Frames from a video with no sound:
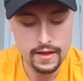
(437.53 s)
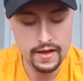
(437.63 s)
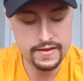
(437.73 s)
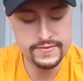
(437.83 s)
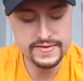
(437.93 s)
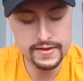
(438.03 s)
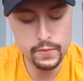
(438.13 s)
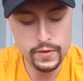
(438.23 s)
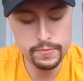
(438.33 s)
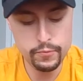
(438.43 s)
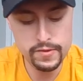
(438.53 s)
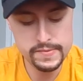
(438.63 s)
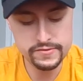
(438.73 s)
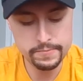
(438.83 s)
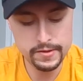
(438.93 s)
The second one,
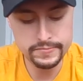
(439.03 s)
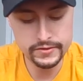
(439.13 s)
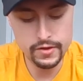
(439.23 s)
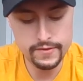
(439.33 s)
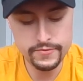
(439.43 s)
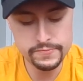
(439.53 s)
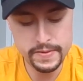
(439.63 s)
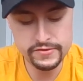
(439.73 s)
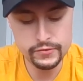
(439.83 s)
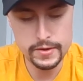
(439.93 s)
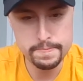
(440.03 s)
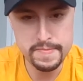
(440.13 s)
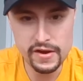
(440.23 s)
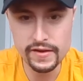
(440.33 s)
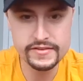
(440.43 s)
appointment to public office based on
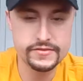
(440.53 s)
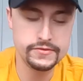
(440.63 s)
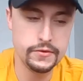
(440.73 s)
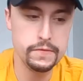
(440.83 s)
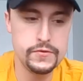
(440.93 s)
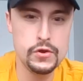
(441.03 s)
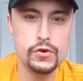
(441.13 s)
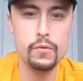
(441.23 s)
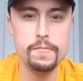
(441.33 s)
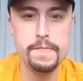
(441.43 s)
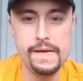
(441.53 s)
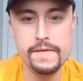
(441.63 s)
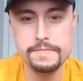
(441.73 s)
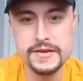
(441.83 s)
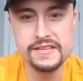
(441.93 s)
merit. So if you don't know what merit